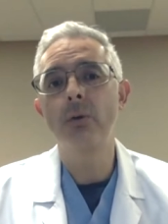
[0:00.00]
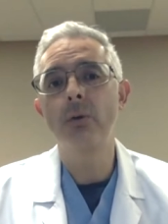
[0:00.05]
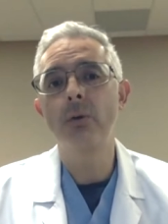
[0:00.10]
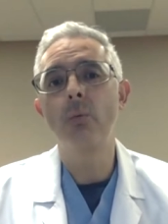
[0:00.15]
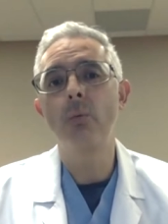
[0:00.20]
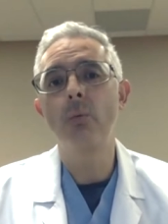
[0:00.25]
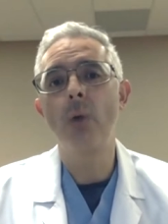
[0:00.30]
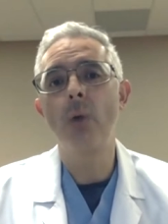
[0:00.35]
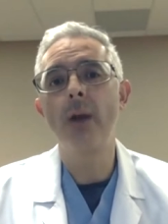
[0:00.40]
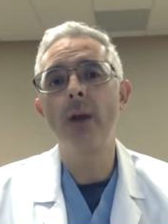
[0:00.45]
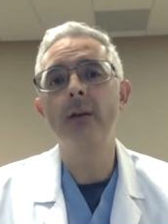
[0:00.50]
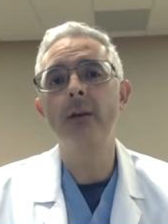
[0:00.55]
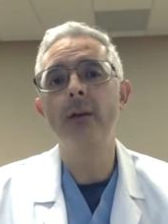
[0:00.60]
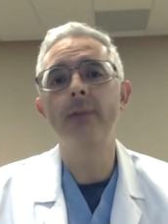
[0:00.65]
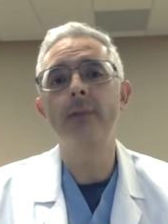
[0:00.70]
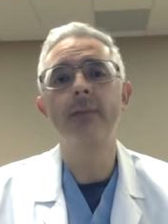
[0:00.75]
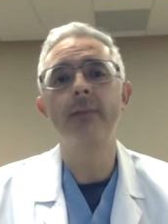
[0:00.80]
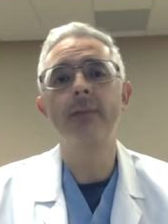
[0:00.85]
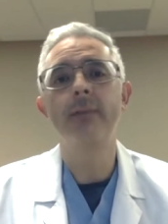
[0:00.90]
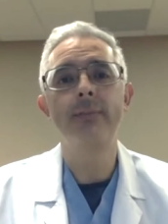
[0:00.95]
So
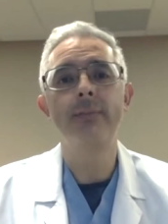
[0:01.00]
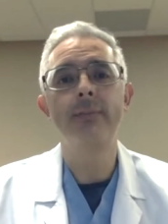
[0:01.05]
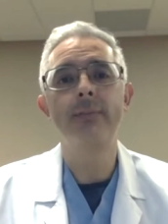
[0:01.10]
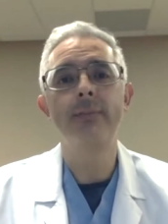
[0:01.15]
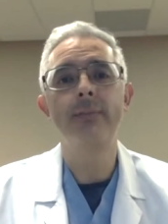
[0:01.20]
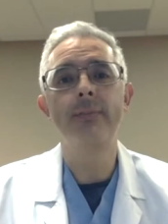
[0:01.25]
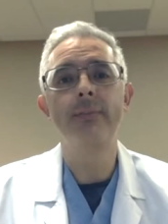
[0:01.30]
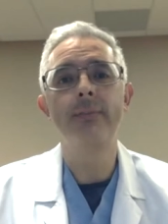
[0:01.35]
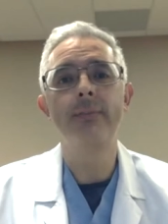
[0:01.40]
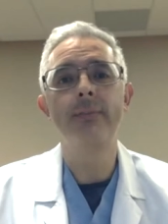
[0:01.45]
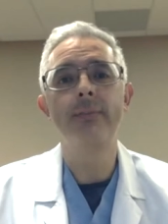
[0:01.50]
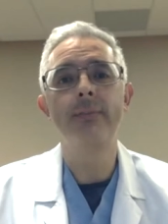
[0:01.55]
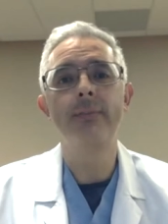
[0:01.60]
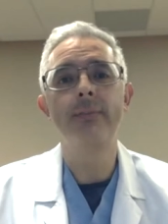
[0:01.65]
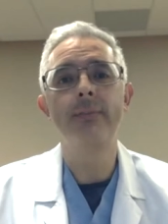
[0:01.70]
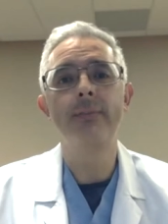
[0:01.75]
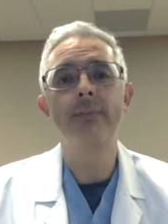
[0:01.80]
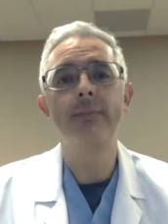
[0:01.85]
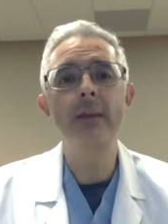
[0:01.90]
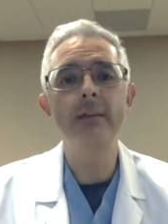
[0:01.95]
one of the things
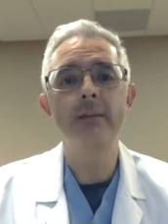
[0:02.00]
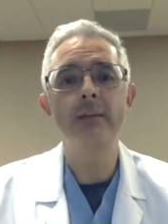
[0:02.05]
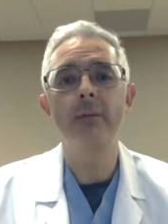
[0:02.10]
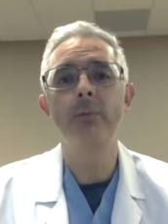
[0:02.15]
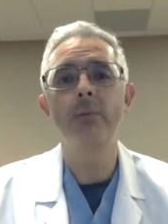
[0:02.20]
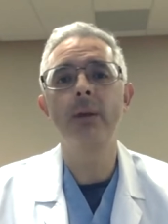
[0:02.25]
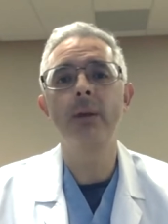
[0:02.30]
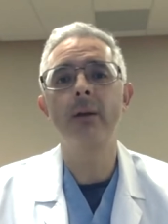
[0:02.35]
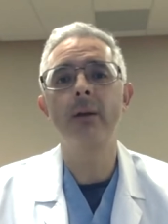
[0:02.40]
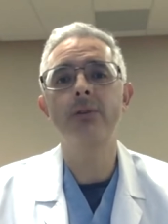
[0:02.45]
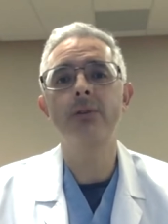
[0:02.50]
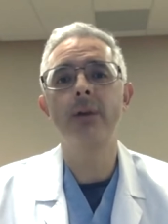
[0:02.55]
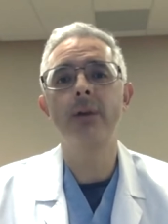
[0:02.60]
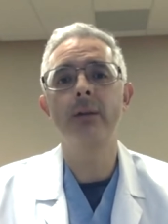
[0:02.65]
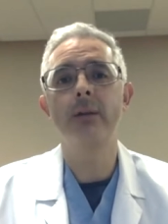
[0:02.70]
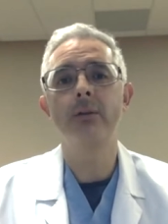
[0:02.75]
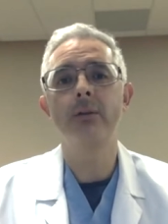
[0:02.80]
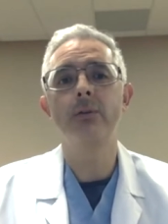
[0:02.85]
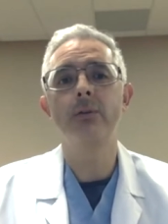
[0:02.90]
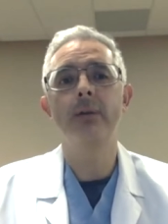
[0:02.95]
that we are
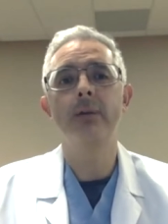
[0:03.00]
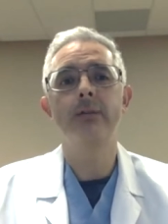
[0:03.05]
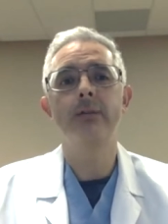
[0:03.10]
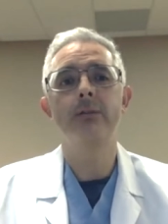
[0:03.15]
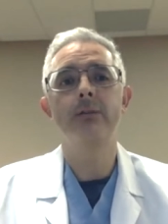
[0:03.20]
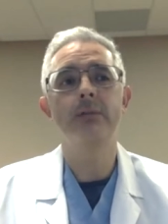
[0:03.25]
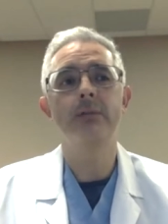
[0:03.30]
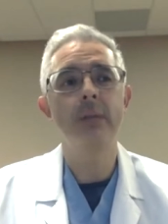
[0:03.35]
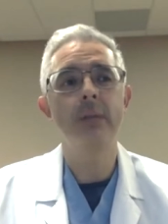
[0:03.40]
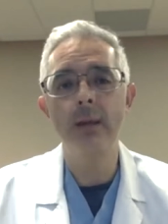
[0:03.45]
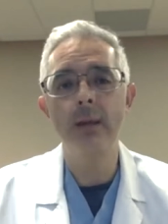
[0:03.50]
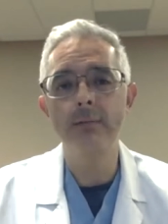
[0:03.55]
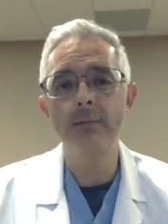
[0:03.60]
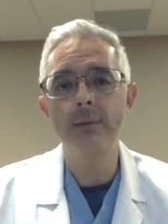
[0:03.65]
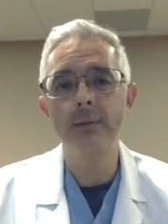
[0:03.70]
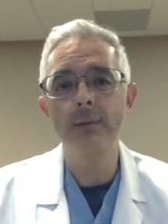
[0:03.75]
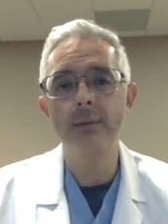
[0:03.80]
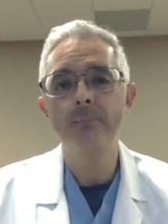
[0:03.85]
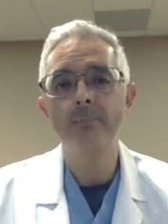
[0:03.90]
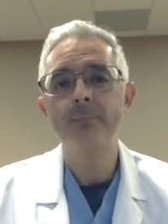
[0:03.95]
trying to do is to
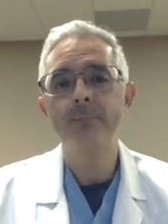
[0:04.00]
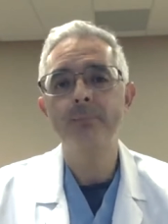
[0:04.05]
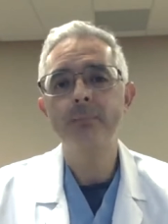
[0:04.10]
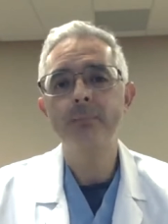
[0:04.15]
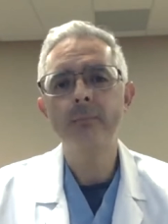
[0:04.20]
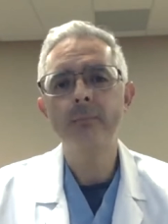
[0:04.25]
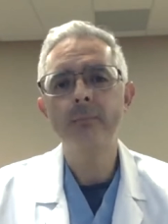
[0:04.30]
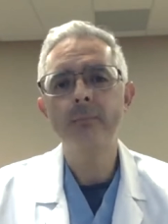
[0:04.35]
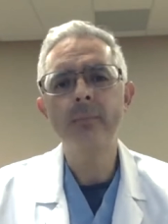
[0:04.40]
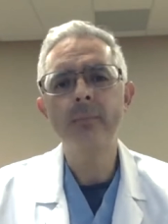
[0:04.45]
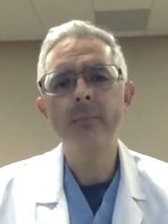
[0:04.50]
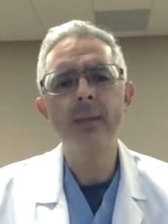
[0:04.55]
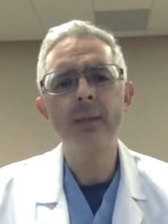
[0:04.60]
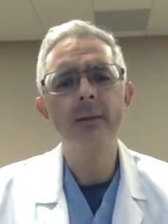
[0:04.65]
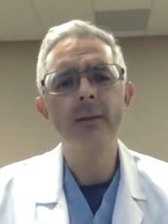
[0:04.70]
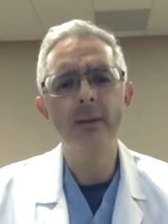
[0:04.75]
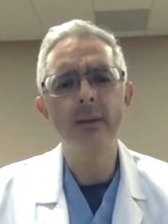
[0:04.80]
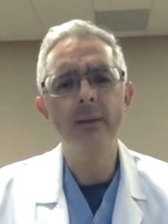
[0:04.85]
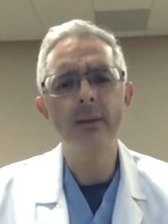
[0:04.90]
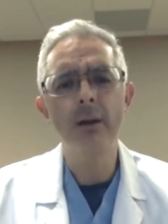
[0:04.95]
see if
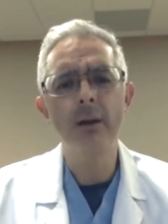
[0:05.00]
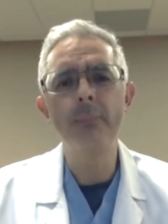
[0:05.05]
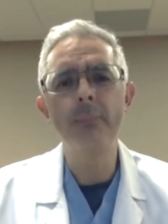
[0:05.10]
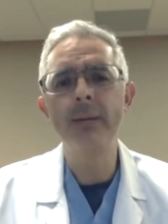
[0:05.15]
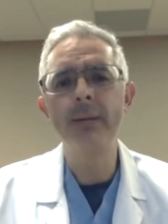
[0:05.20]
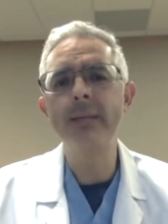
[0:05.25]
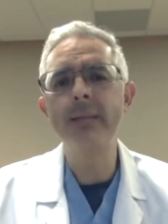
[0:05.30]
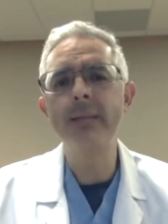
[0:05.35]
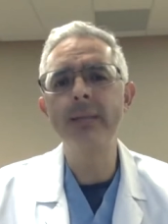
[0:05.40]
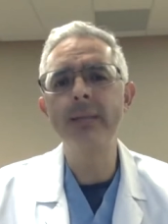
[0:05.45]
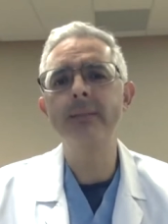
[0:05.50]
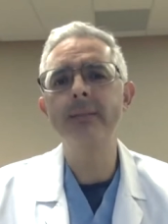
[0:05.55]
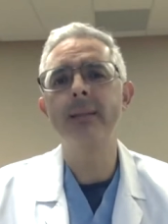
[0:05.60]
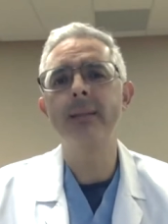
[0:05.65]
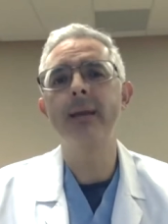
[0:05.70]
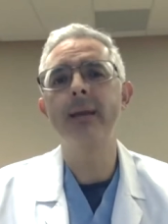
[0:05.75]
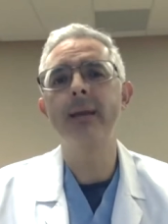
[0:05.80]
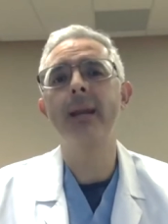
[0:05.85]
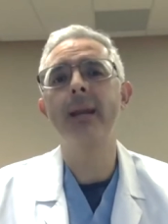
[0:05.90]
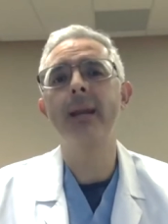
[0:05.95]

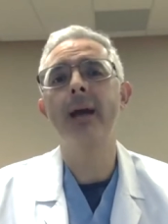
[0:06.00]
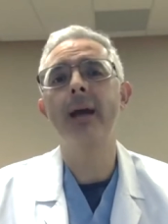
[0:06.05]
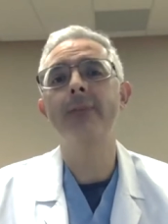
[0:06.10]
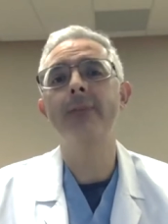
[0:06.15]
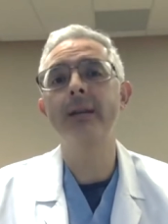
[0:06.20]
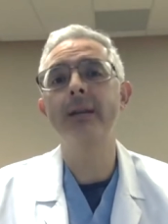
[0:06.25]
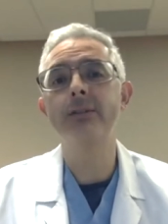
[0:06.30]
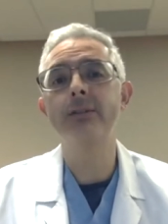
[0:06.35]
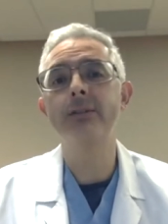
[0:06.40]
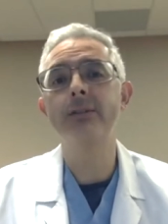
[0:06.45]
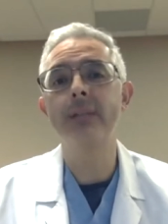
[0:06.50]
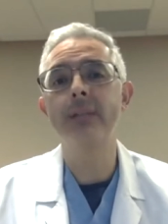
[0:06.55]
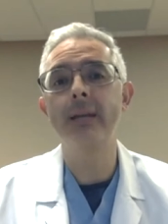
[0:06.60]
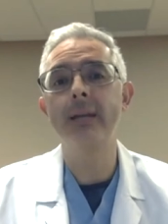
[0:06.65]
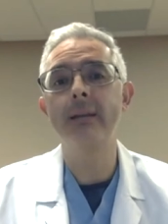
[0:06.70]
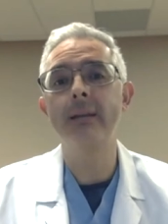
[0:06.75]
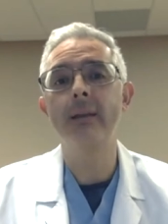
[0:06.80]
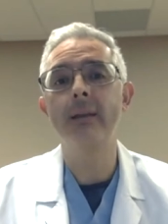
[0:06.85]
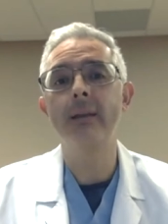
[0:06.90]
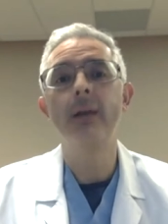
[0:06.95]
companies that have
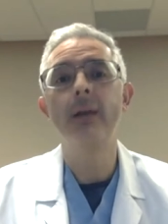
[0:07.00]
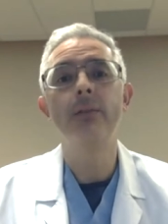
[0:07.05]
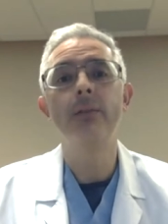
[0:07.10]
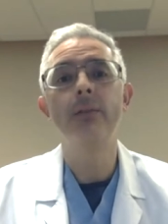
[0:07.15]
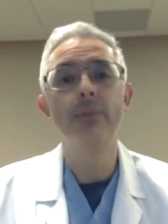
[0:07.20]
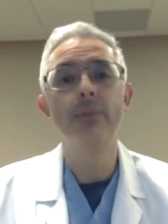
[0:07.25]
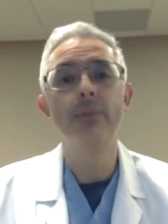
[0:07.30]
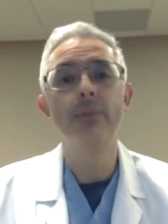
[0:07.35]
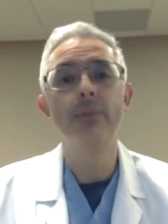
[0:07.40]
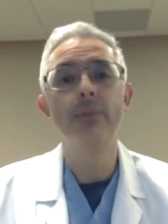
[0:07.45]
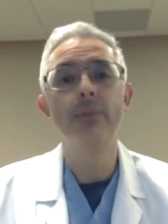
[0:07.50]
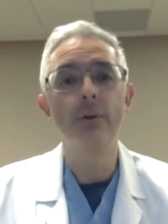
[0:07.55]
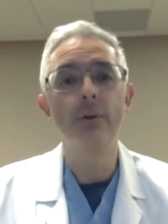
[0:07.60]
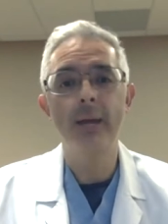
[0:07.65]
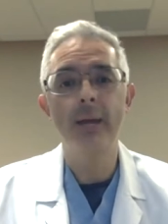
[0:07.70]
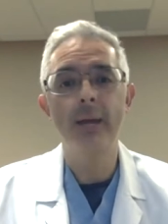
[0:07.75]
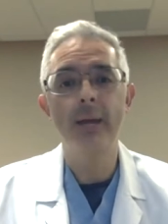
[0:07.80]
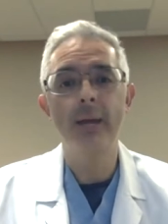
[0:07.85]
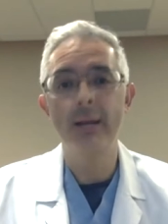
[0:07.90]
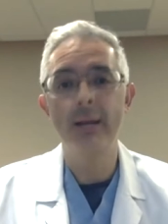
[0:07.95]
isolated
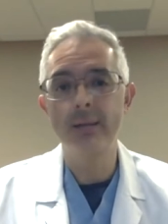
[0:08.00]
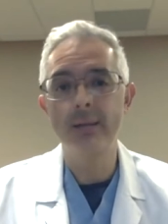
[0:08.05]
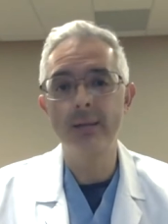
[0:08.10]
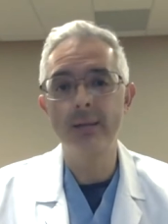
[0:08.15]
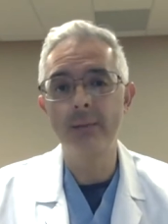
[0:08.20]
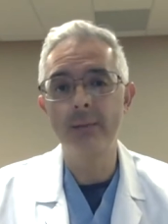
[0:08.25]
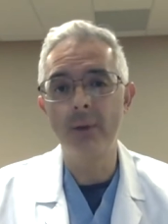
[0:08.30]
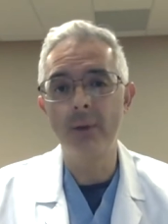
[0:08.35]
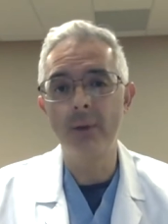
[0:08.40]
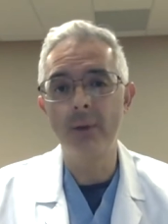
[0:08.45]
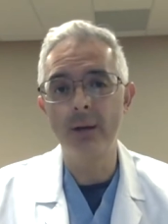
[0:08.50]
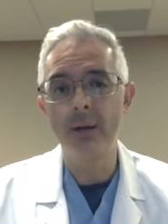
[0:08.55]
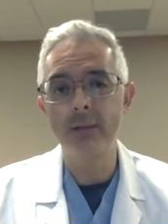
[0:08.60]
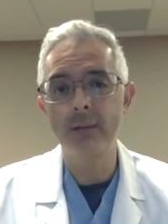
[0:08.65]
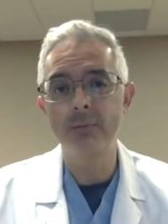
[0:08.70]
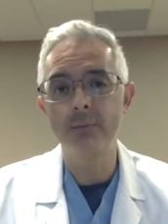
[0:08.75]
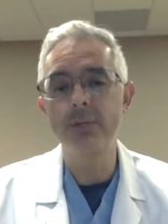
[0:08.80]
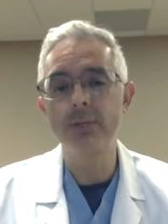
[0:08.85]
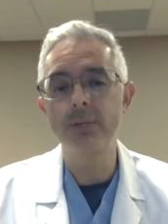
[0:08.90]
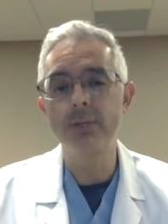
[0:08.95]
those
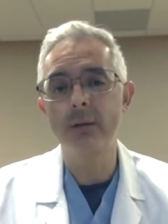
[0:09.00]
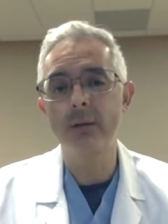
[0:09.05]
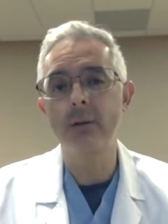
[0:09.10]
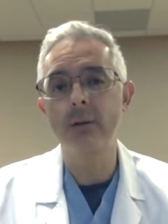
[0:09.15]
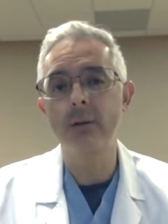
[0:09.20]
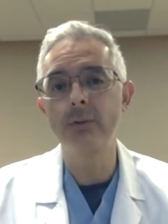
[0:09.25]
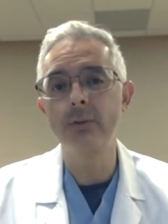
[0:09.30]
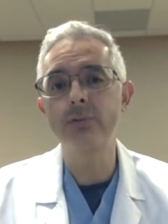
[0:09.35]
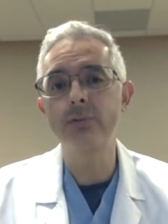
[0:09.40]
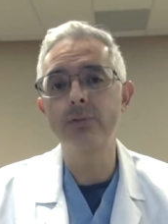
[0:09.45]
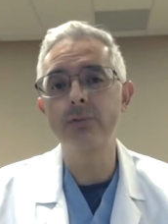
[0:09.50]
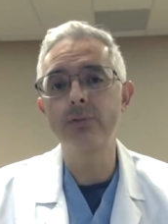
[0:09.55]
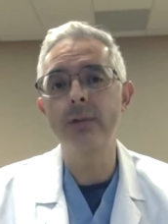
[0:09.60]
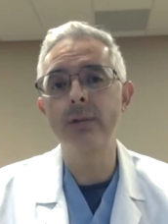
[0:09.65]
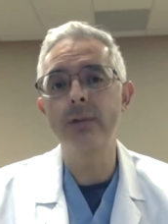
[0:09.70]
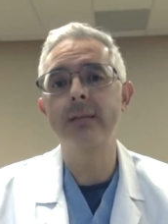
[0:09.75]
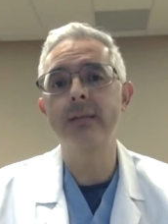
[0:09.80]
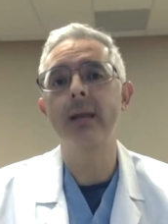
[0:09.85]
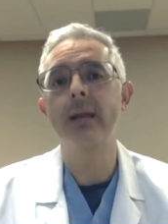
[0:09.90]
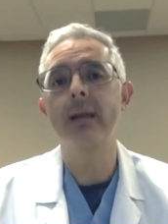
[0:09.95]
antibodies, which are called
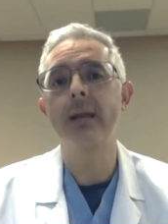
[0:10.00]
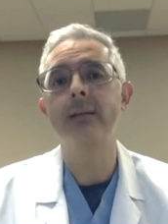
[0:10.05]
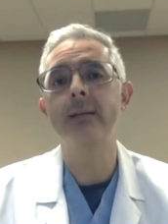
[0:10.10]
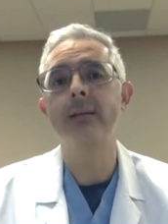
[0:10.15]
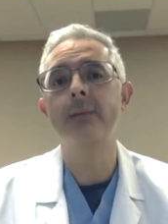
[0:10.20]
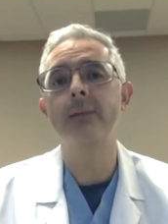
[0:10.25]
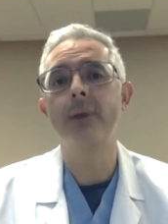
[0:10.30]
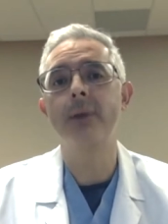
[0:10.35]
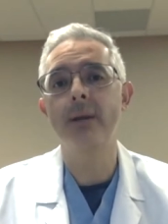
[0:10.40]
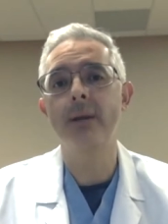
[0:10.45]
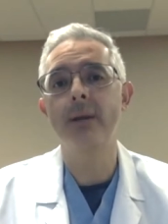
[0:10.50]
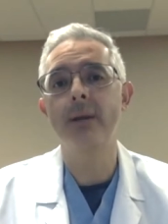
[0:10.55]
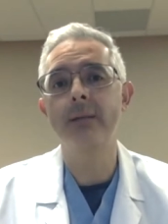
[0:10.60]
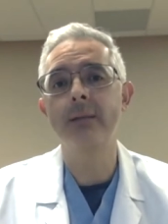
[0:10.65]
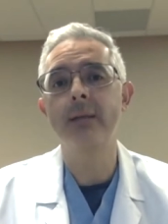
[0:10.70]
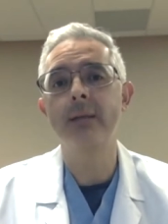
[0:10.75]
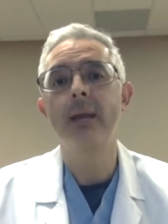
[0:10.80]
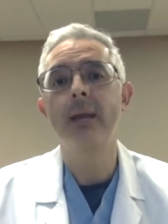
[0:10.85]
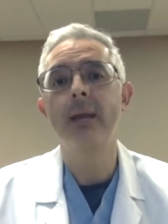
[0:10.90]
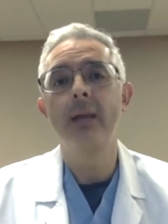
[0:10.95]
neutralizing
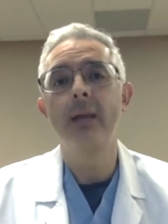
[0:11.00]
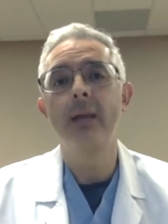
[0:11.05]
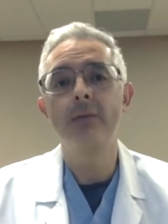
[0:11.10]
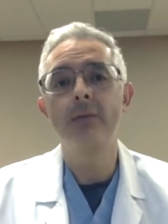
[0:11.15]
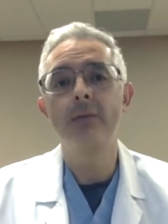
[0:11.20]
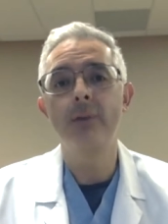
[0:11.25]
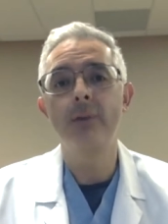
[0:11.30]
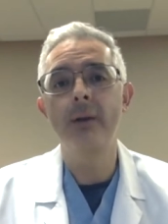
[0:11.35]
antibodies,